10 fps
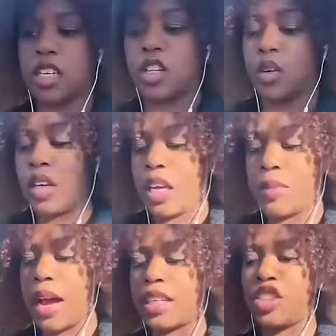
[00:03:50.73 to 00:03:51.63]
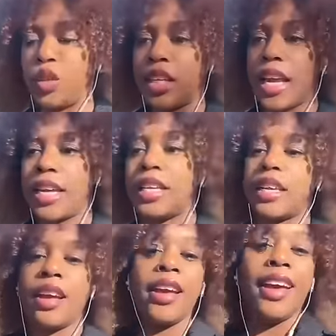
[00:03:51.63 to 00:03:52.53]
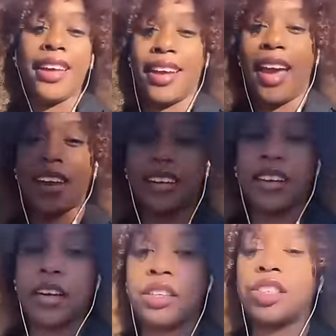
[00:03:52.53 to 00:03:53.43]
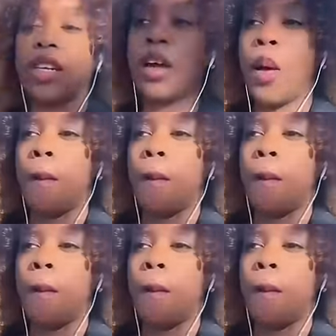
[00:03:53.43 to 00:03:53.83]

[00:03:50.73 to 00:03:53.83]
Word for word: the little Nicki Minaj joint that he did and they had good energy.